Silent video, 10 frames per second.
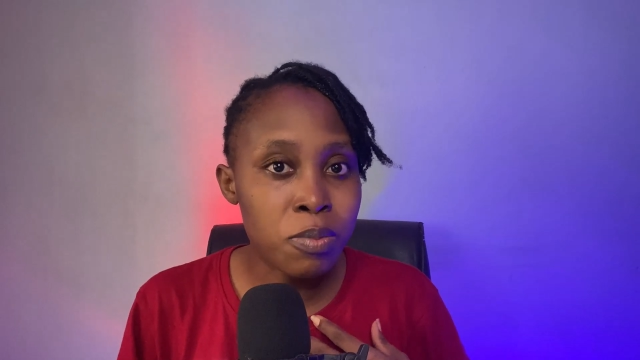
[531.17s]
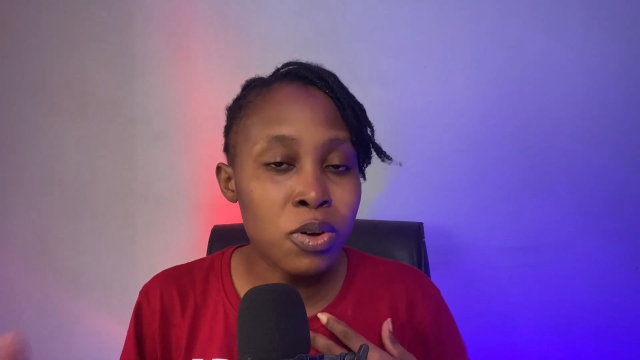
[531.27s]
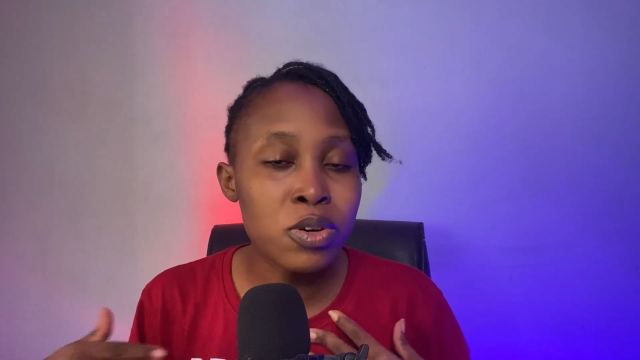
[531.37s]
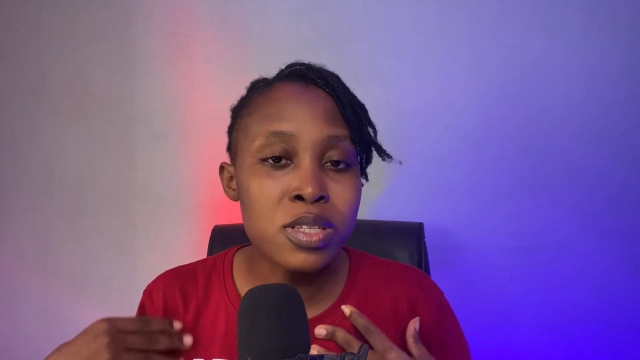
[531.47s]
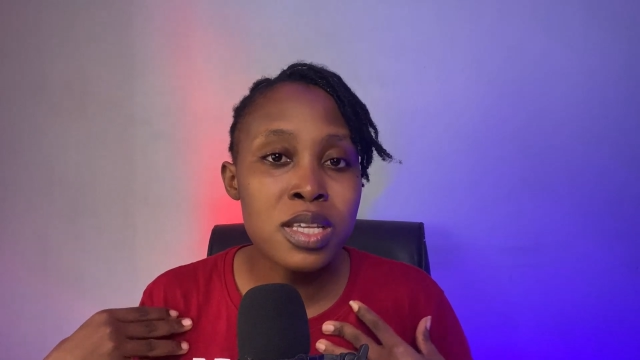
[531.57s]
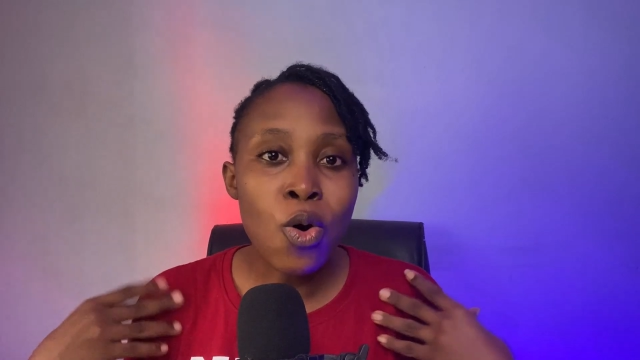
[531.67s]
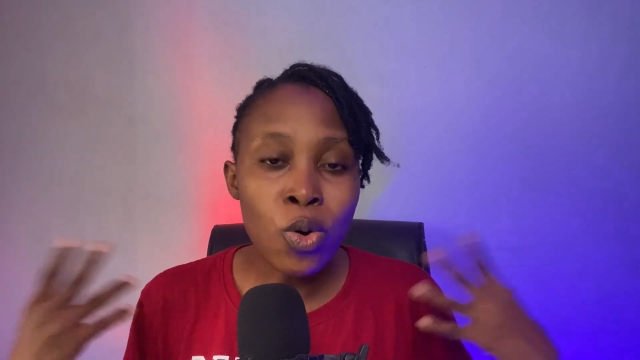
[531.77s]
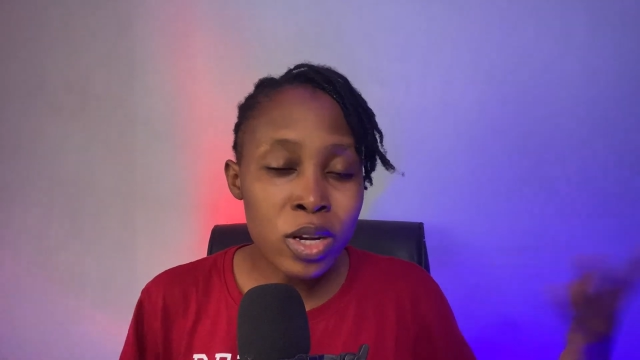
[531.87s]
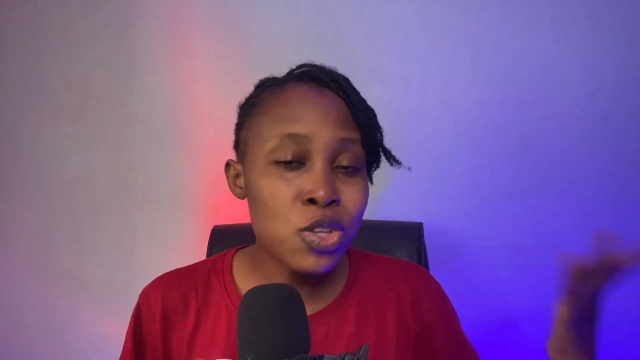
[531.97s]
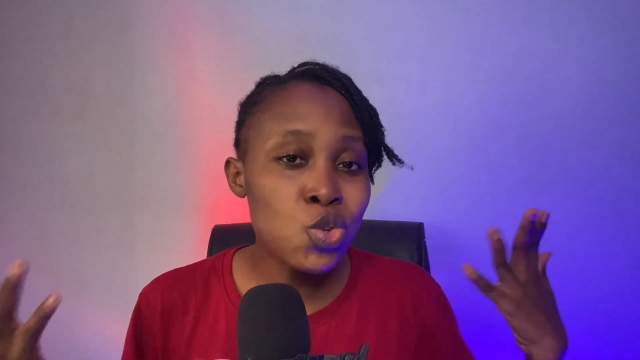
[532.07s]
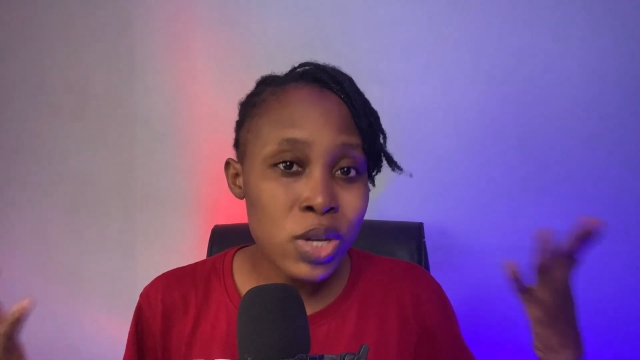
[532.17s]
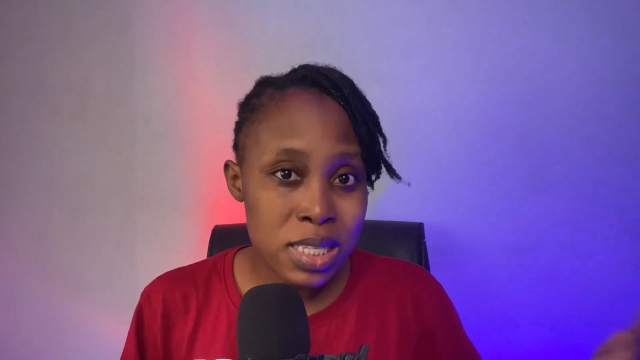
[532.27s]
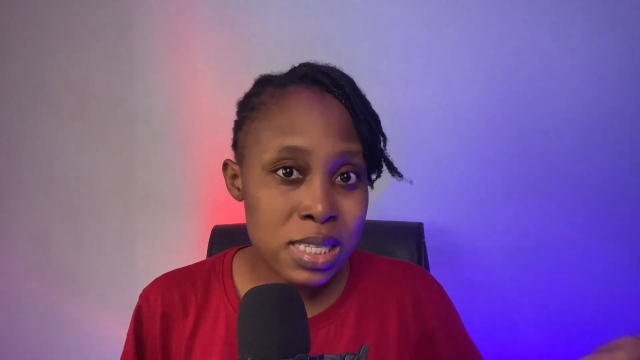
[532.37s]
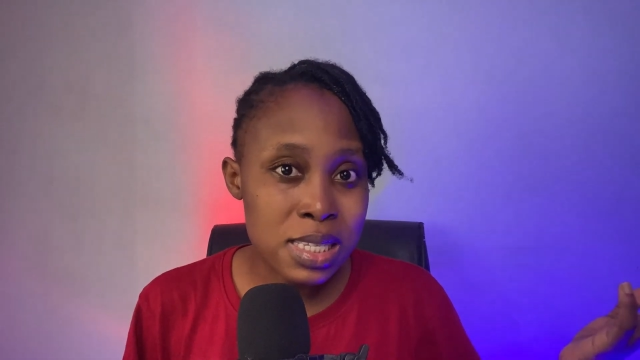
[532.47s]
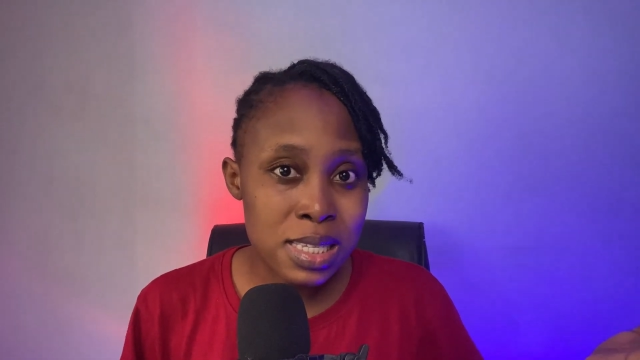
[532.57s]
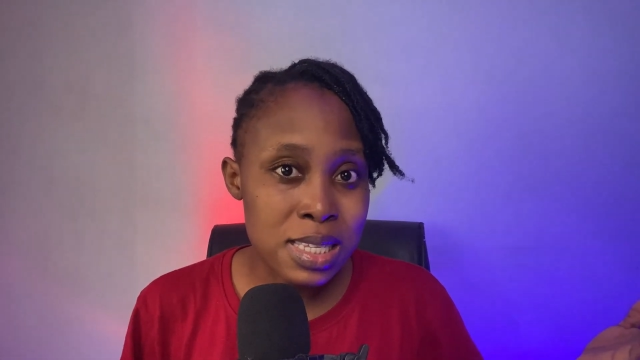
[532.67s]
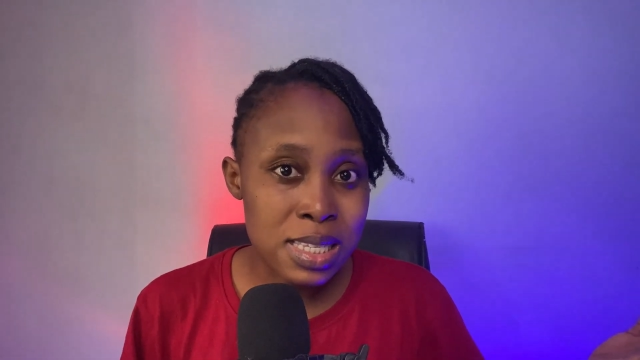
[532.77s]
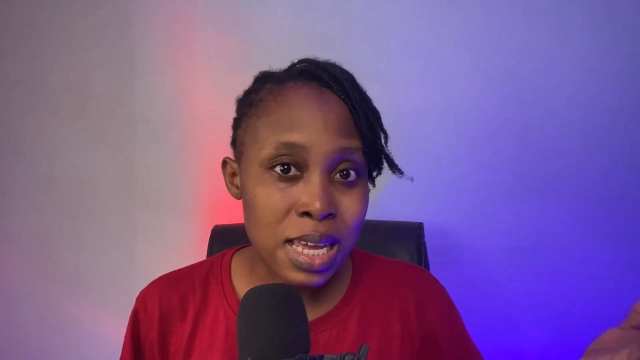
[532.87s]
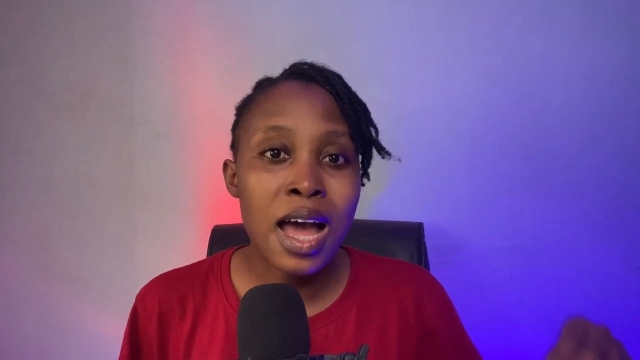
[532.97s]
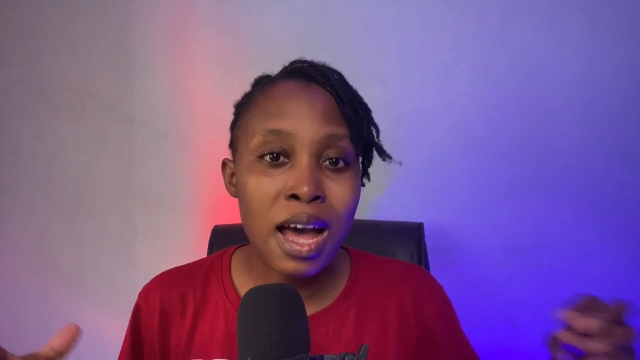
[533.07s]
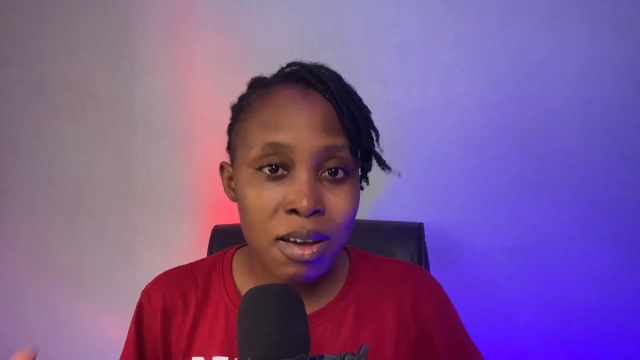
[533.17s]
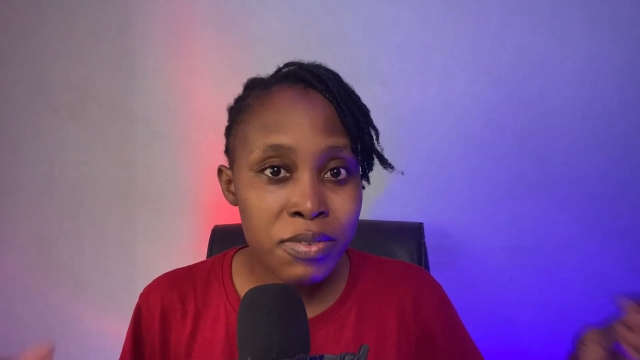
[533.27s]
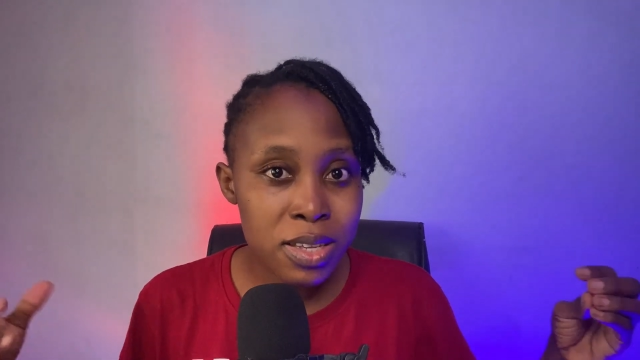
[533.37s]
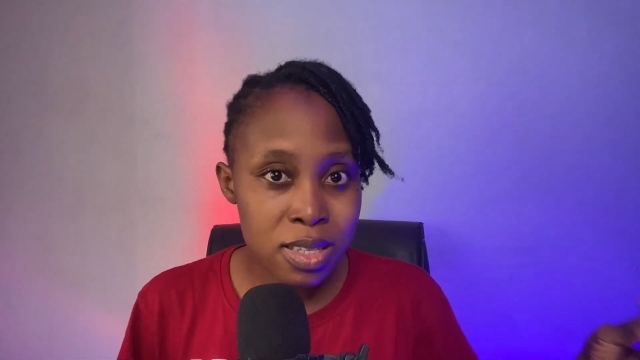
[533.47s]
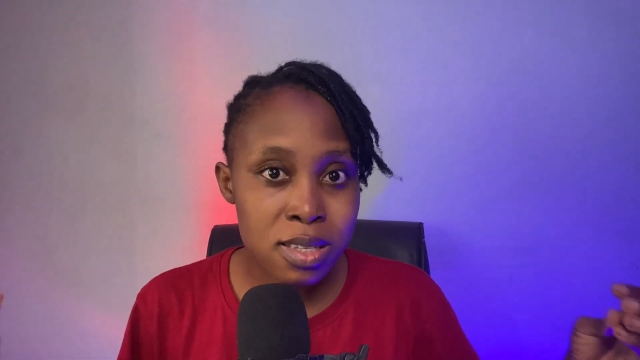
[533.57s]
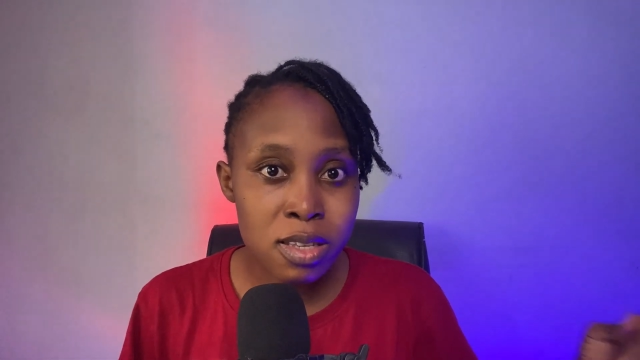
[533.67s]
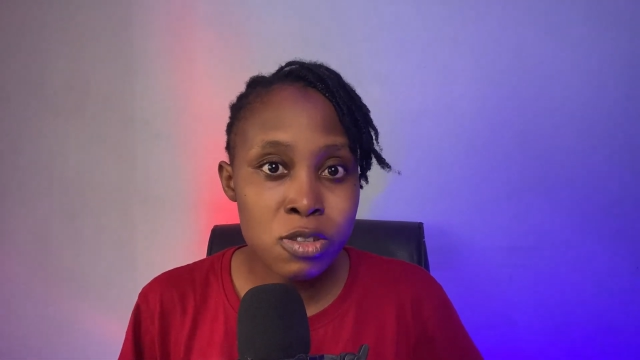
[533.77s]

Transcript: Because only US citizens have SSN.